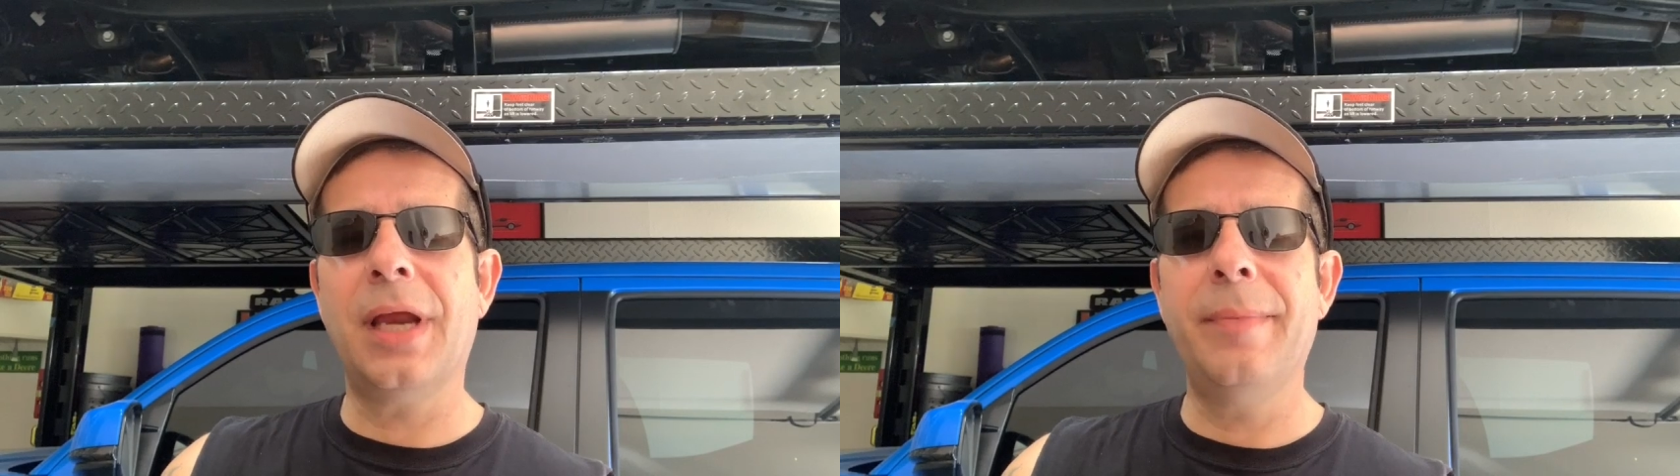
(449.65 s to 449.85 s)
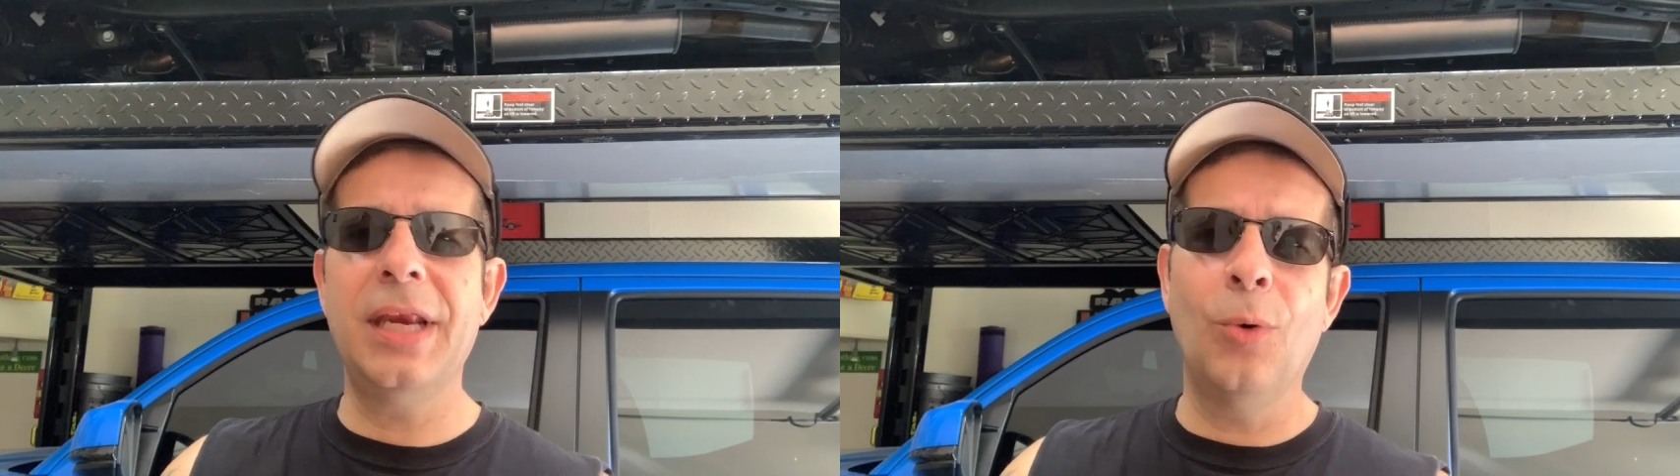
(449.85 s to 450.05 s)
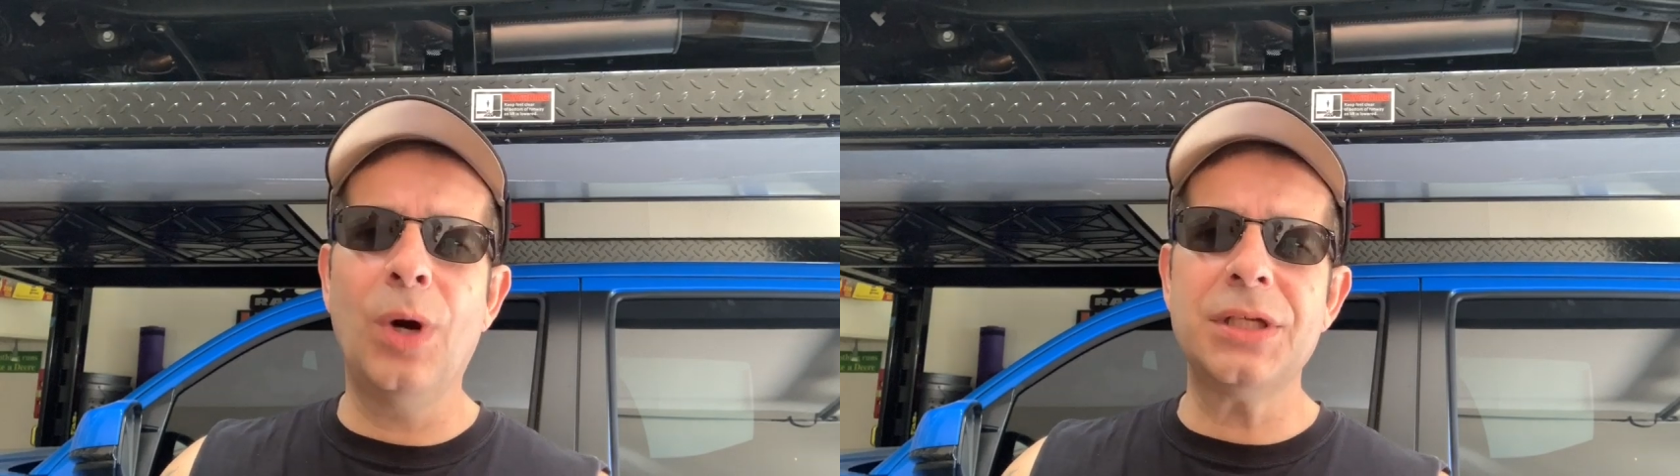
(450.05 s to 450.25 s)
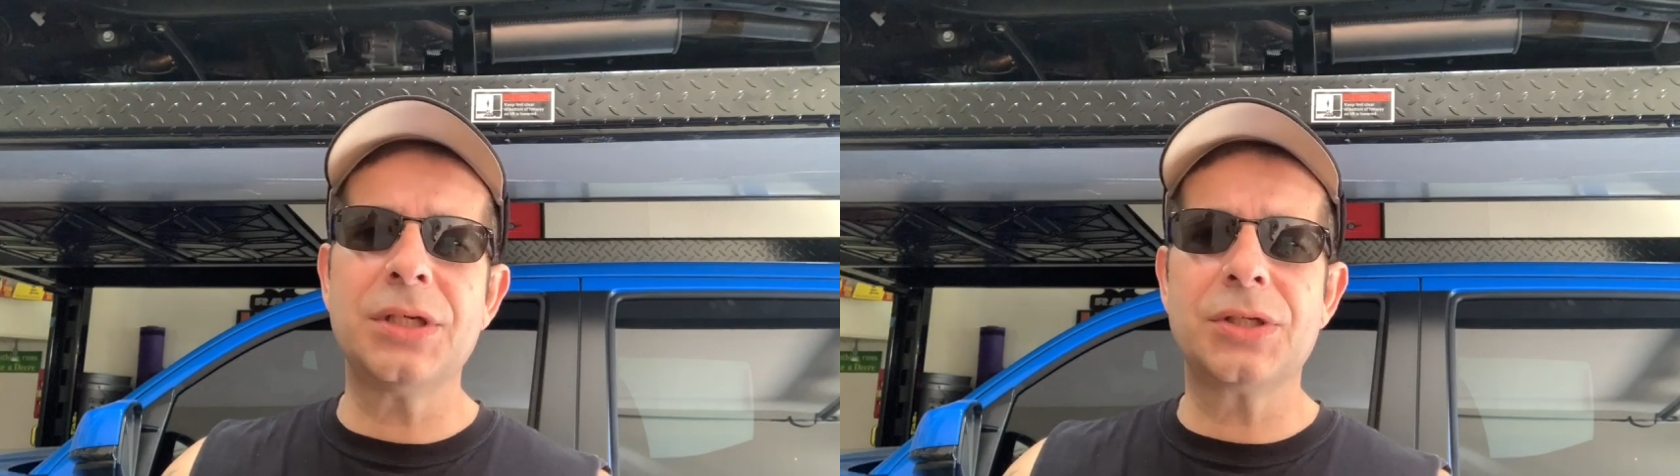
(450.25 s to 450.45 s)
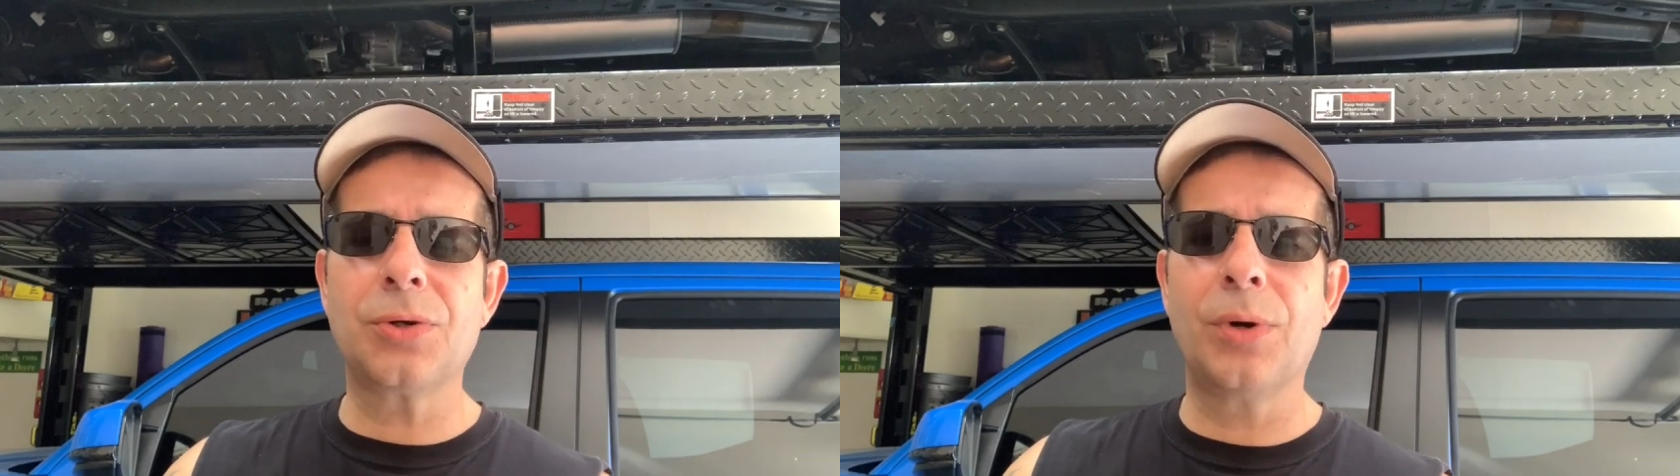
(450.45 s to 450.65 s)
I mean, it was
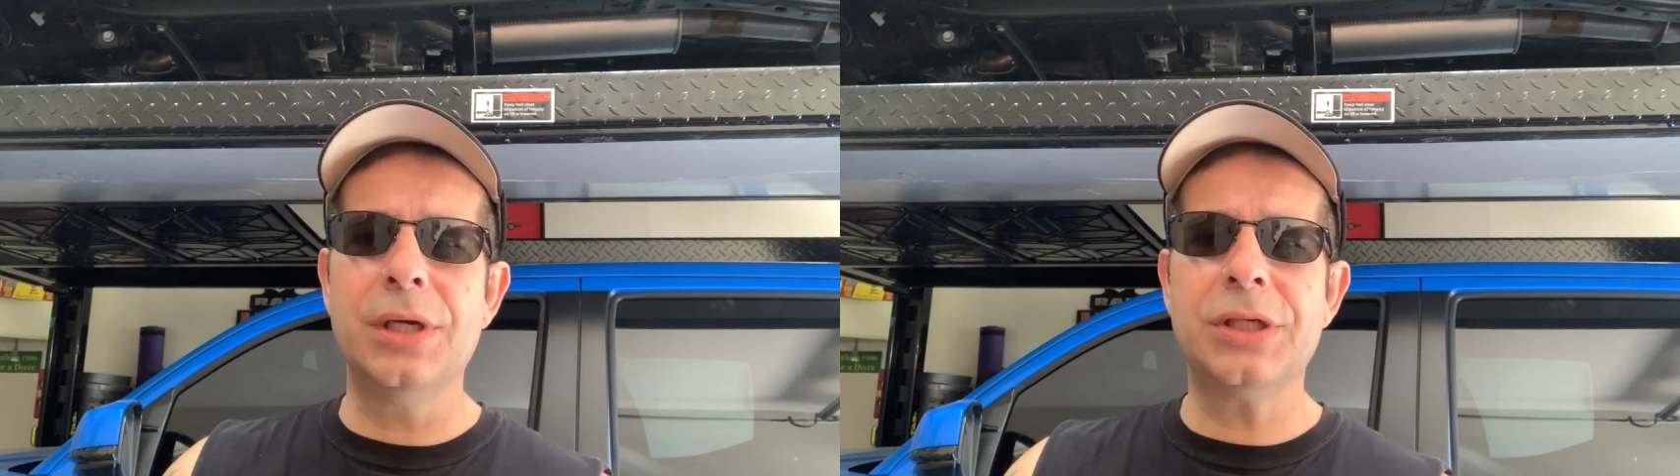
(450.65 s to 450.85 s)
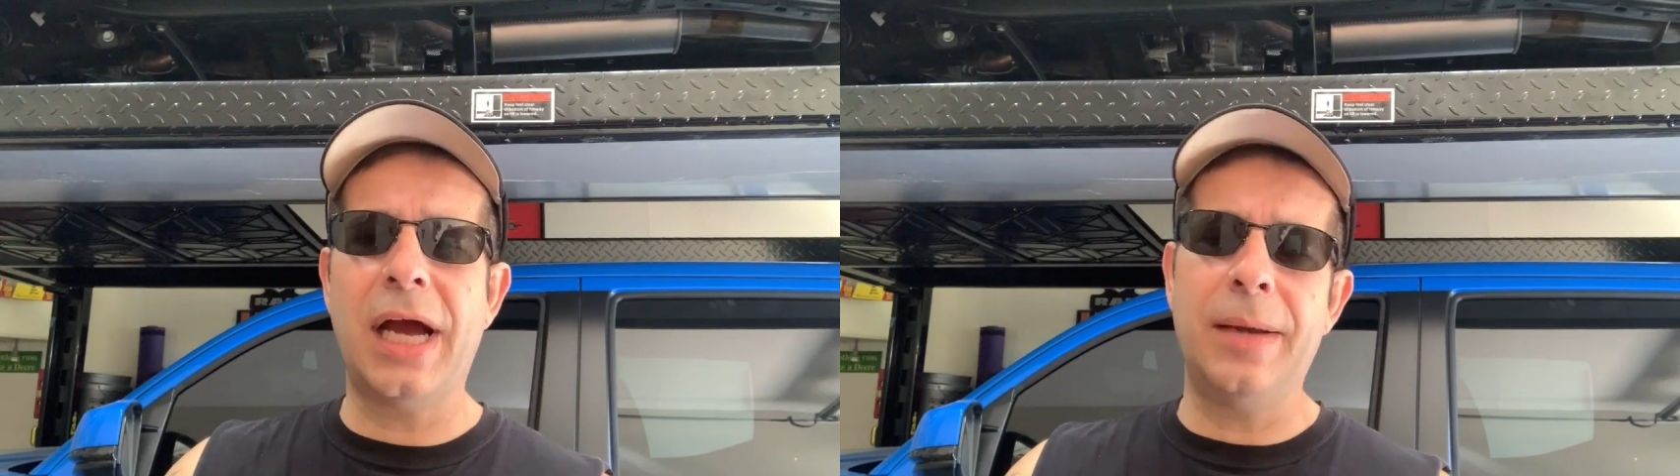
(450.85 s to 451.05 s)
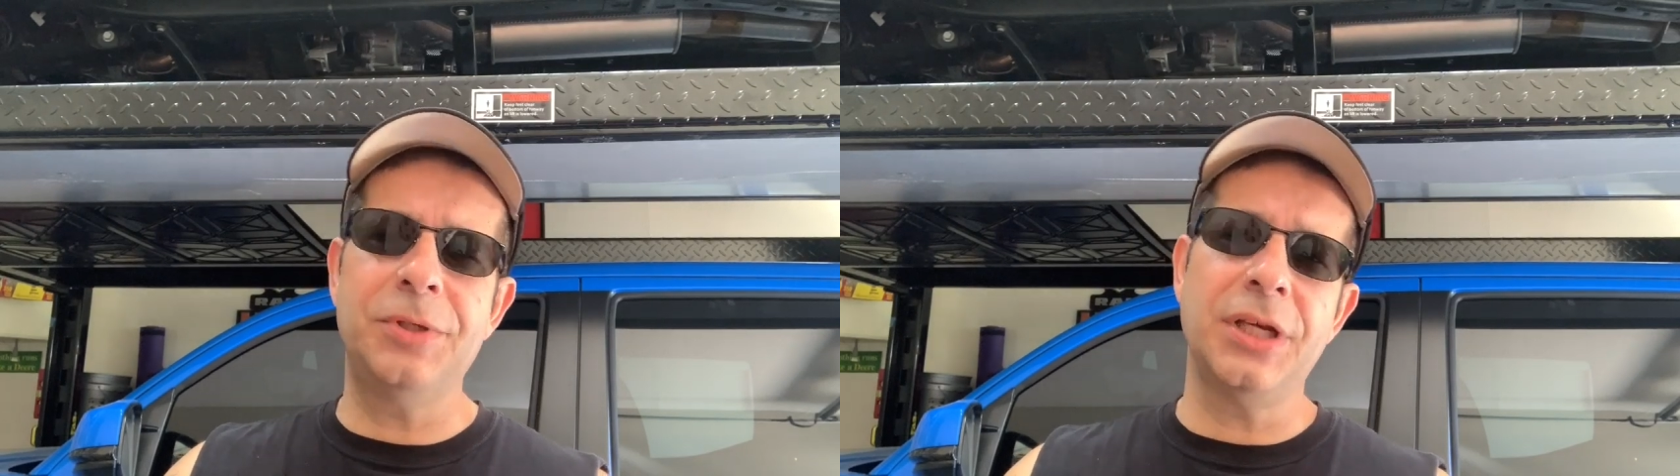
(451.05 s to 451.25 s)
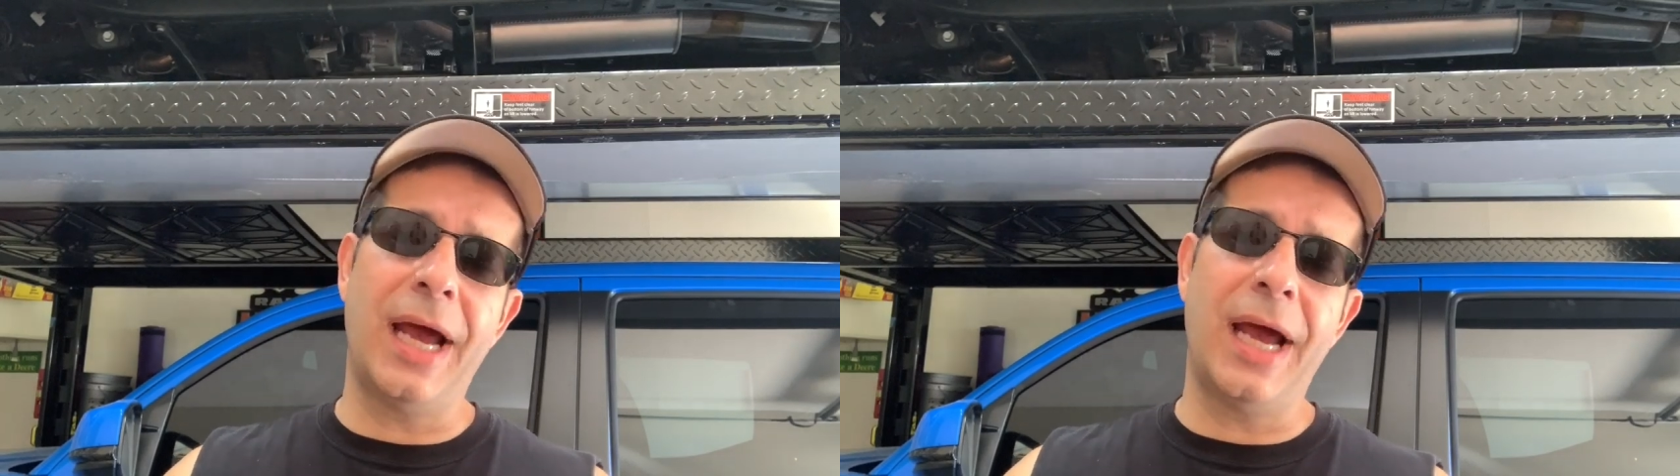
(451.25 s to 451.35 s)
a storage option.